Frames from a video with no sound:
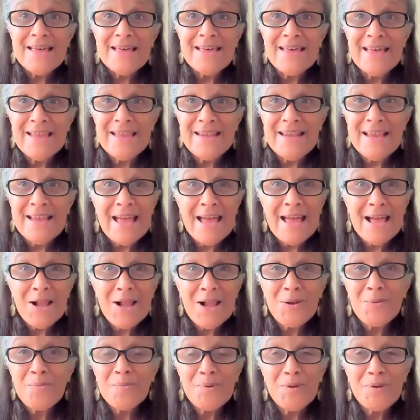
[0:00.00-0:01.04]
can
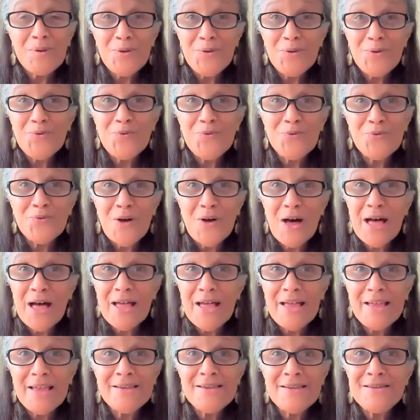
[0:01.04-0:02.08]
help you
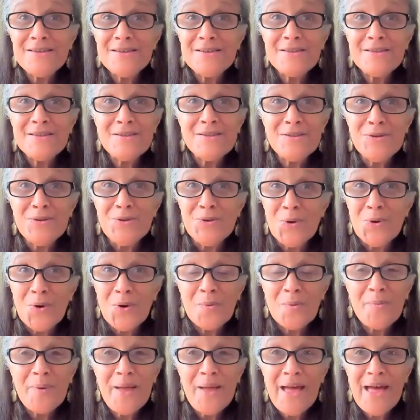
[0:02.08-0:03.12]
find
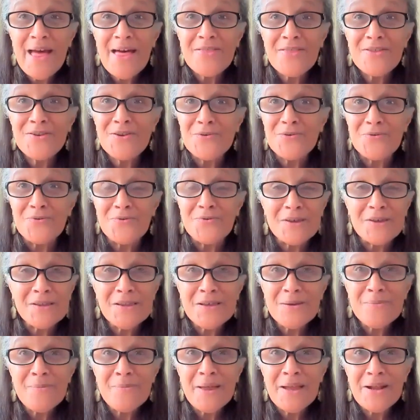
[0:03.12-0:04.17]
your path to
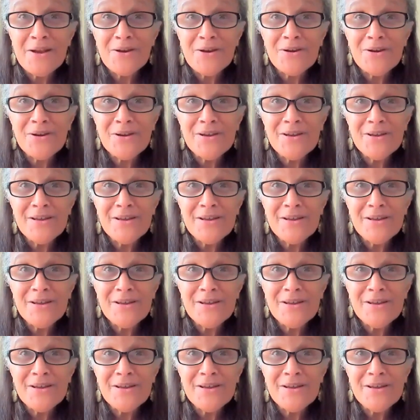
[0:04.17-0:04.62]
feeling better